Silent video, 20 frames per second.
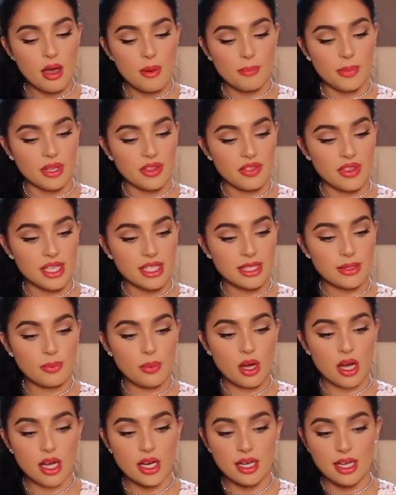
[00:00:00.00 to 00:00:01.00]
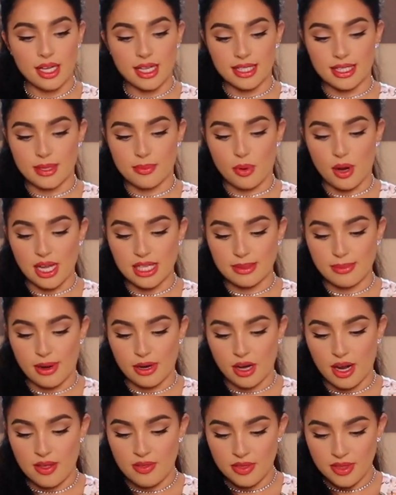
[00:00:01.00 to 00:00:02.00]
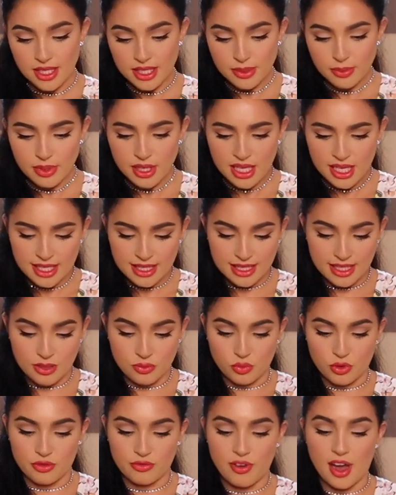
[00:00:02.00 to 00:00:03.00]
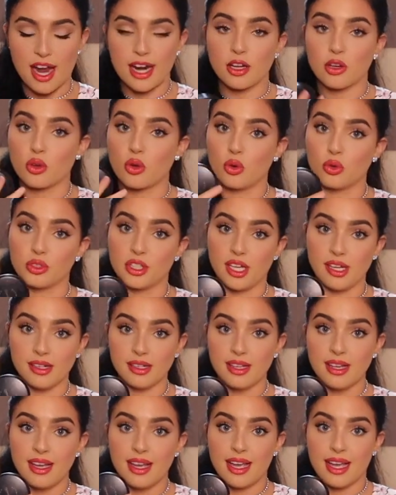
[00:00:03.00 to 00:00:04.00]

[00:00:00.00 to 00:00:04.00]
but this one is the pressed powder, and this one is in refined golden,